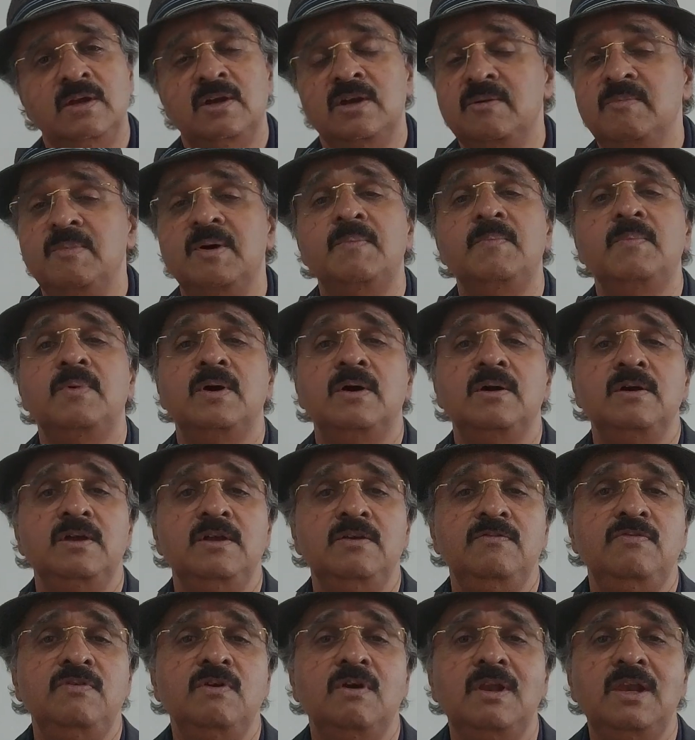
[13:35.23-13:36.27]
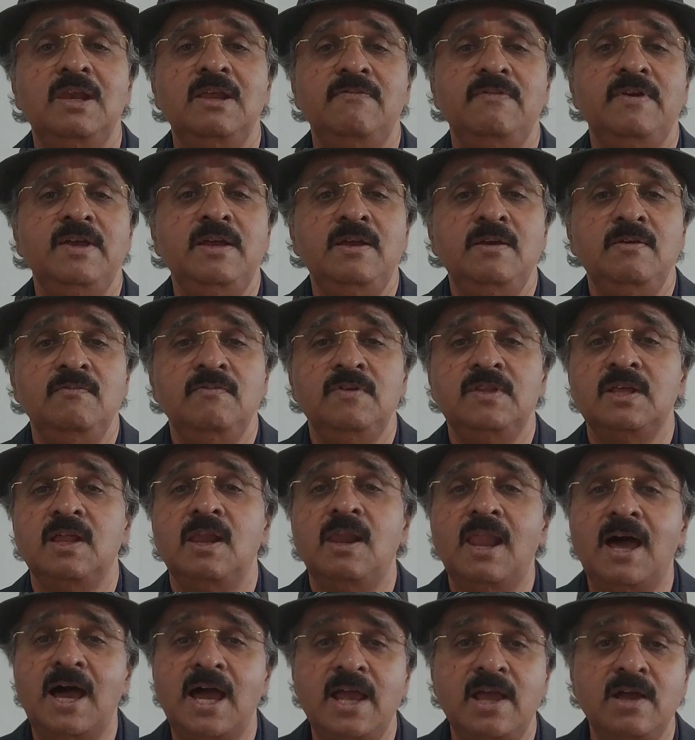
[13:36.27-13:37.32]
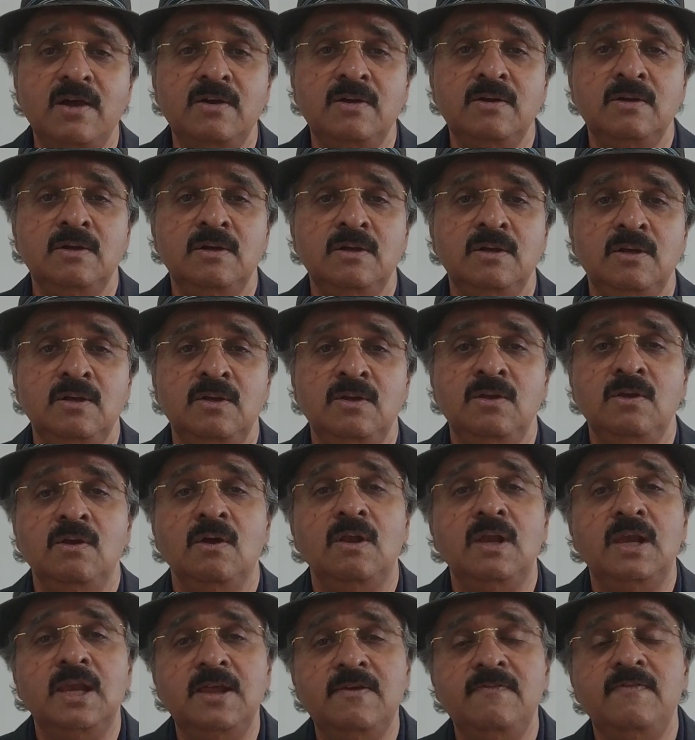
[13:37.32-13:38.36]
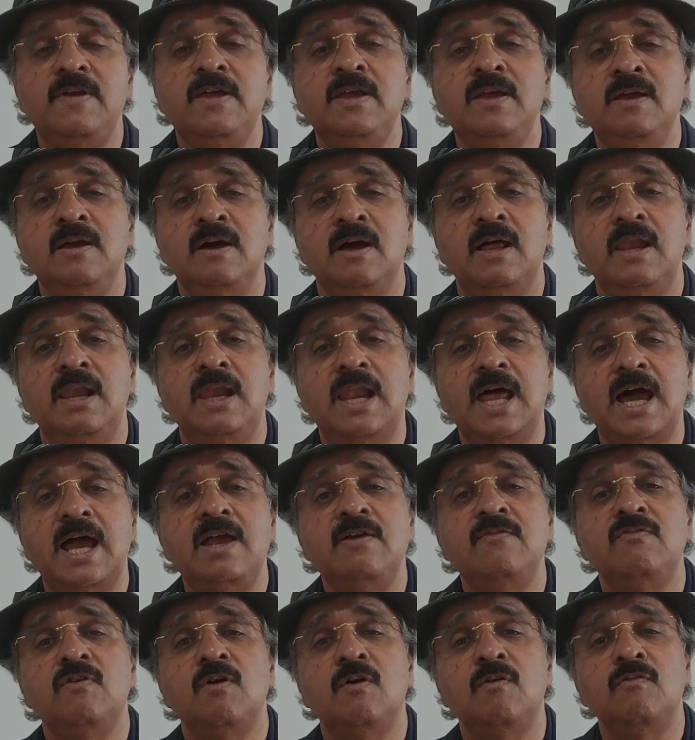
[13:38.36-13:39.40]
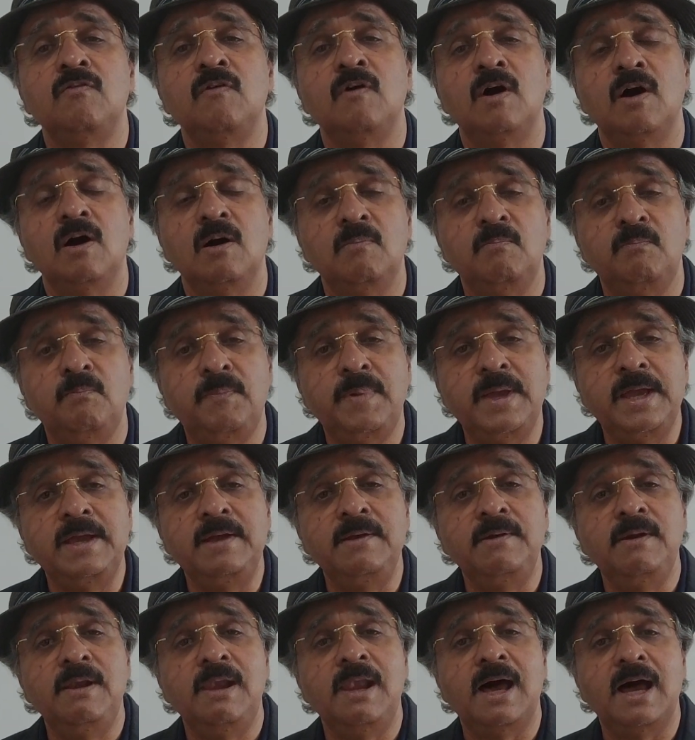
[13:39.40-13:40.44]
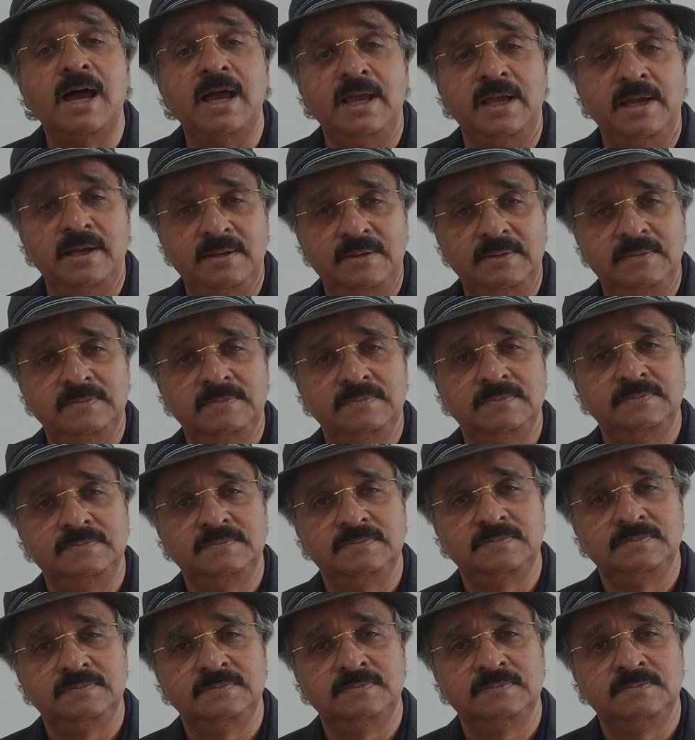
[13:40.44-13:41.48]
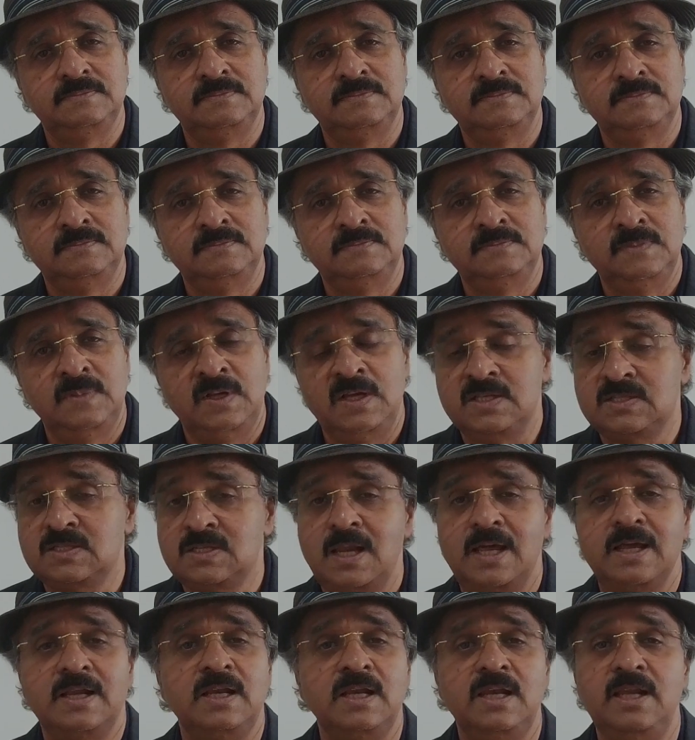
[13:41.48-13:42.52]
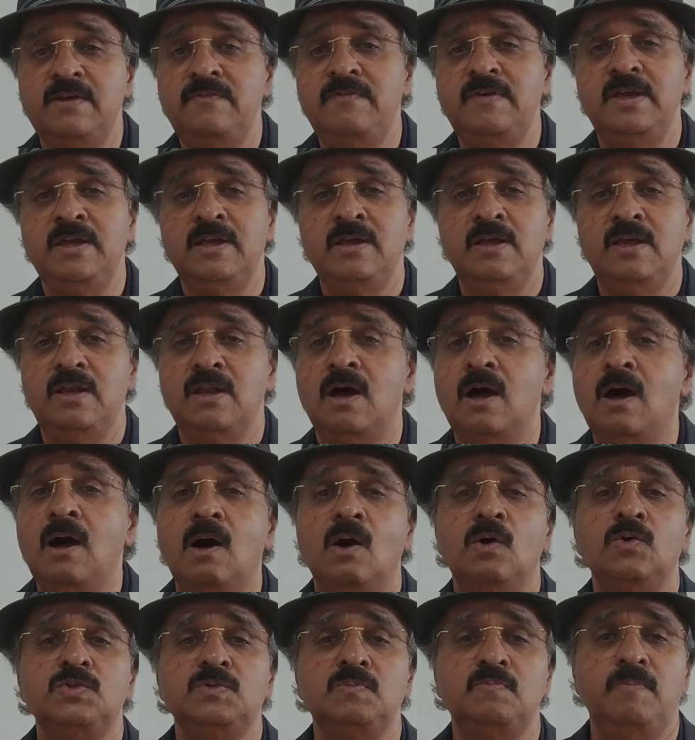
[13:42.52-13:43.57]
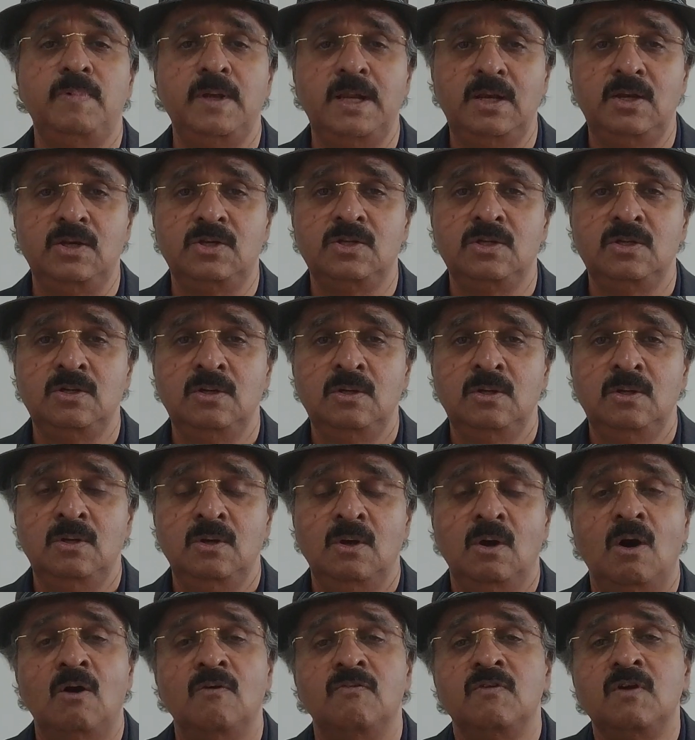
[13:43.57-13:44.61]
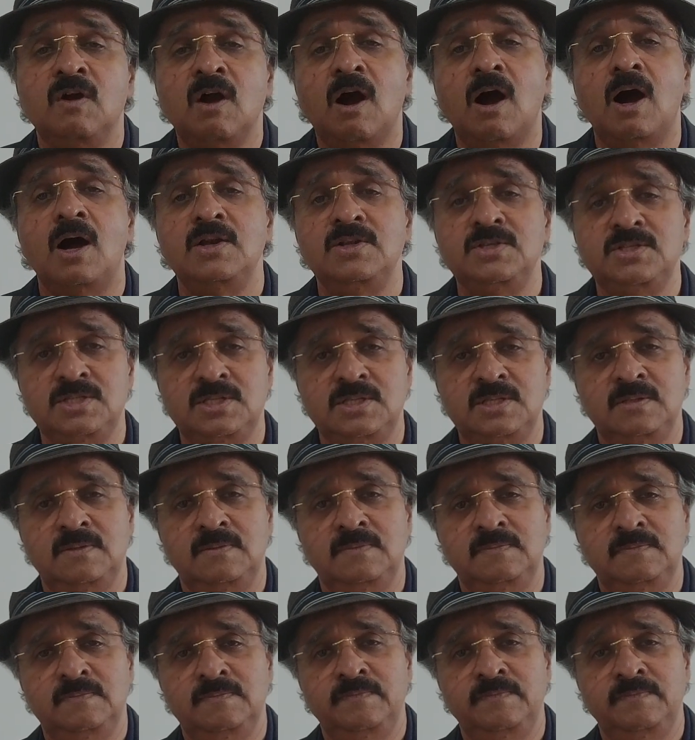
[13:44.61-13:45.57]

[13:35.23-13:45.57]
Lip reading: Remember, if you're living with a liar, you're living a life of a big lie. It's like living in a house built of cards.